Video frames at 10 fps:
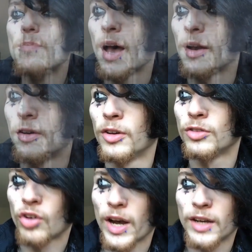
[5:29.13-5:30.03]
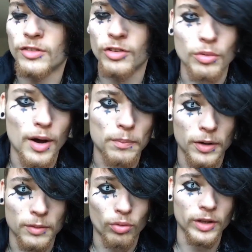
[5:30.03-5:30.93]
I don't know, trying to
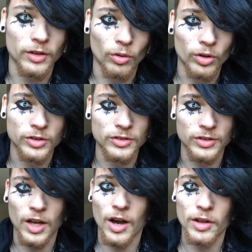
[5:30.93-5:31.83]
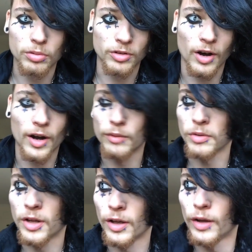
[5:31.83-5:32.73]
pinpoint the origins of goth was hard
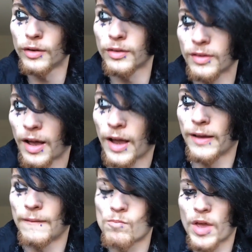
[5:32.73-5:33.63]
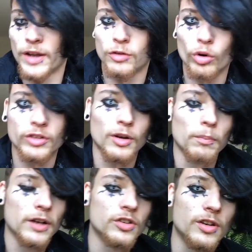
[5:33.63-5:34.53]
because I sourced a
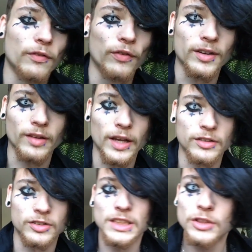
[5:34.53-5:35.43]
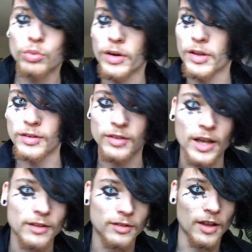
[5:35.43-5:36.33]
bunch of different sites, and each one of the
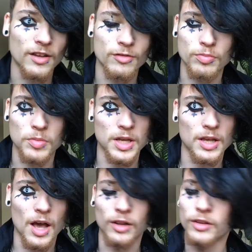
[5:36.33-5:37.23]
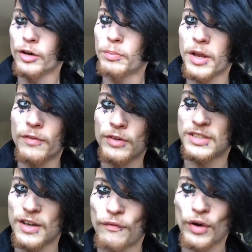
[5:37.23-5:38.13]
sites gave me a little bit of a
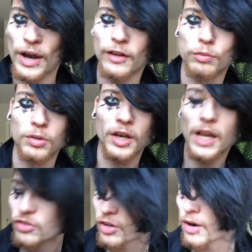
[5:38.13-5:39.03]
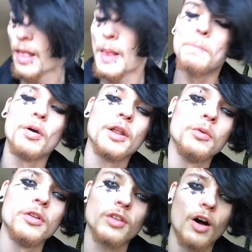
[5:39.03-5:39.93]
different explanation, but it
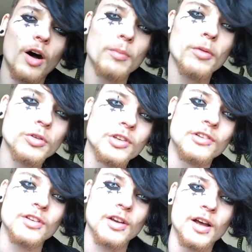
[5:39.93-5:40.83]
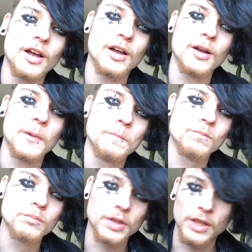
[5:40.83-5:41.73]
was almost,
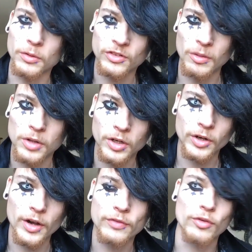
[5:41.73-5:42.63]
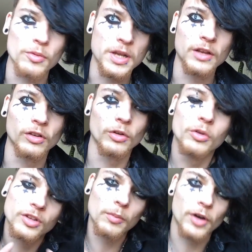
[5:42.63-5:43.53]
but they were similar enough for me to
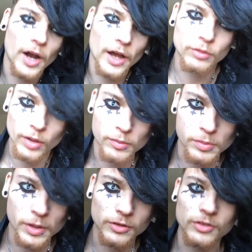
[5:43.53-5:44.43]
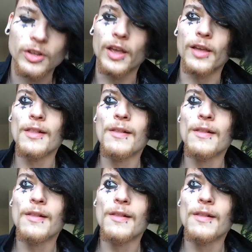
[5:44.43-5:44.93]
summarize what I'm about to say.